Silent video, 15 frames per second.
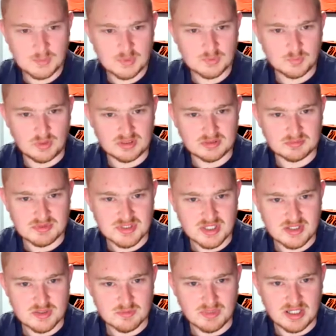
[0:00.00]
more than welcome to
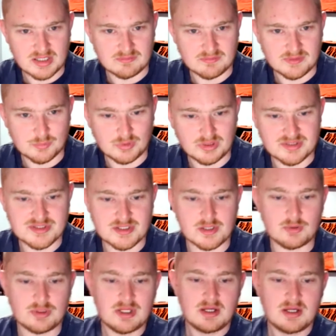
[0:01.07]
change your mind if you want.
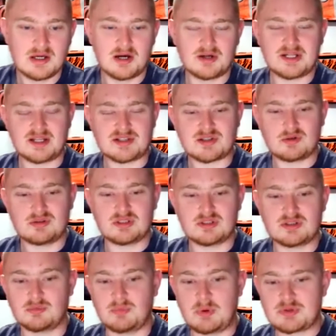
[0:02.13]
So, okay, so
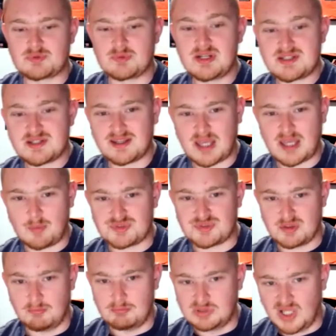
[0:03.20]
the most recent game was
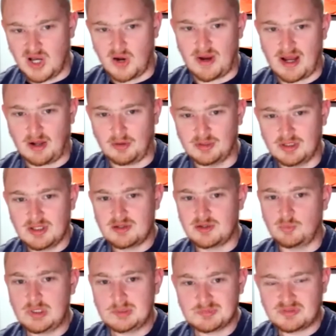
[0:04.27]
a blowout. The
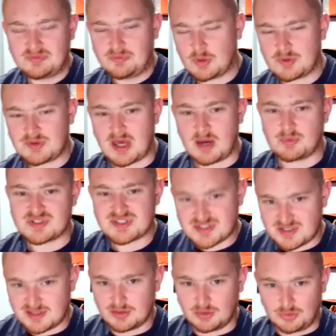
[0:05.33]
one before that was
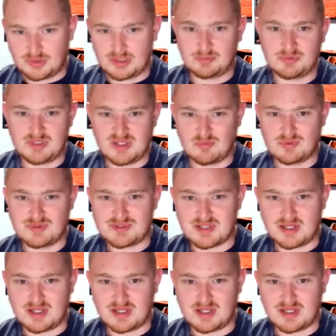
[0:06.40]
still it was